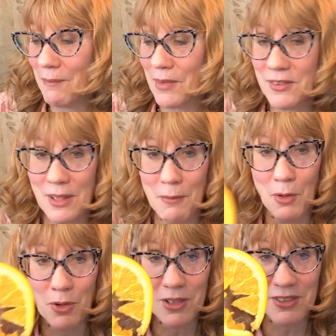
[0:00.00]
some
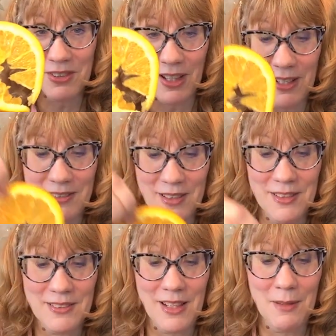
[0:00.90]
orange
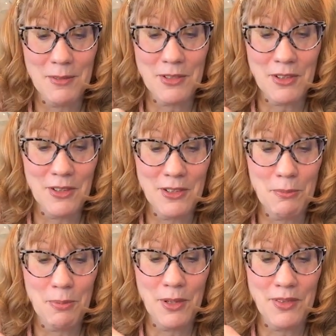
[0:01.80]
slices and I'm just going to
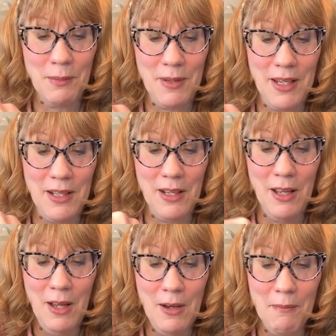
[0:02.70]
put them in
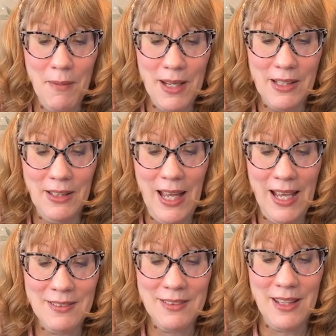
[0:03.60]
my
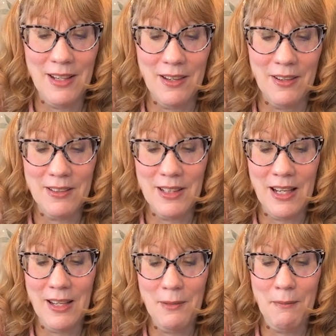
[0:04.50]
glass here to
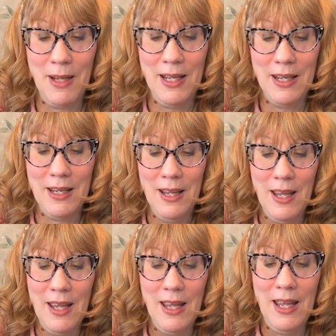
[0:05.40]
kind of make
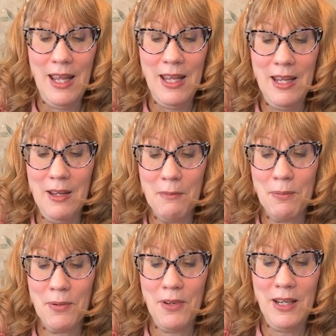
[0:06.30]
a
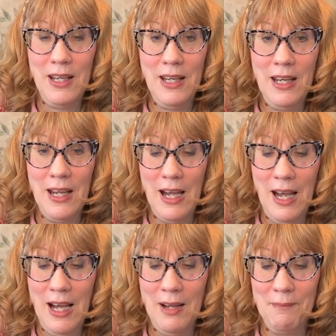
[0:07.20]
pretty
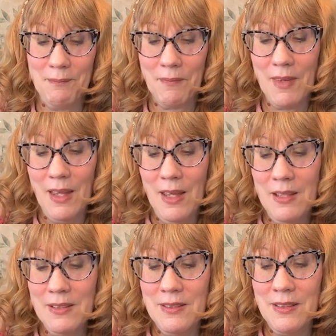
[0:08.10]

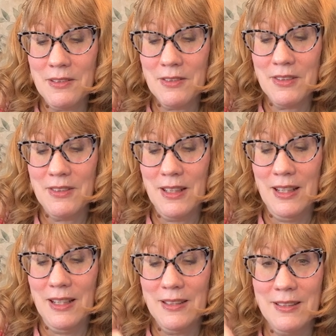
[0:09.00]

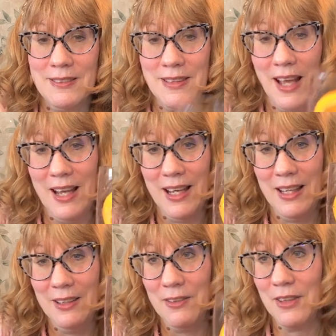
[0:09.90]
citrusy
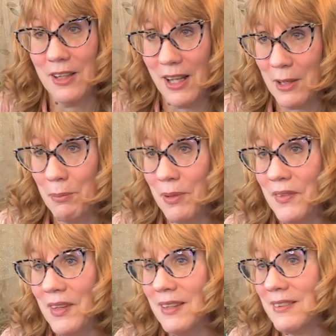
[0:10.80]
design. You can kind of
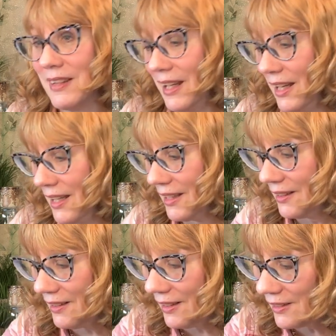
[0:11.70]
put these in,